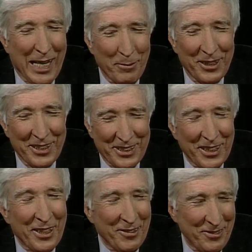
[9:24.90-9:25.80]

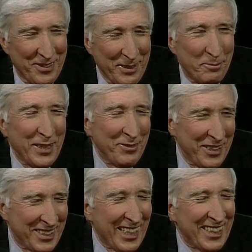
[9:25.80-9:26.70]
parameters of the
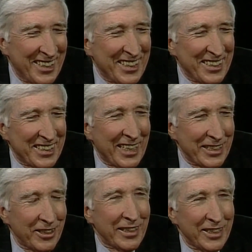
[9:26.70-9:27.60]
previous editors. I,
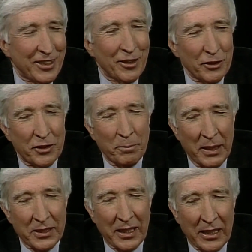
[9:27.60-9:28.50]
right. I chose the
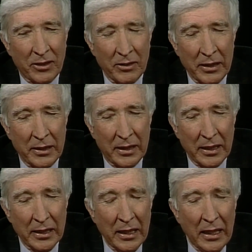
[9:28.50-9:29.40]
best I could.
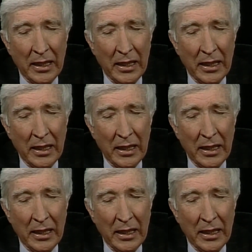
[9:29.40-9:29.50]
Uh,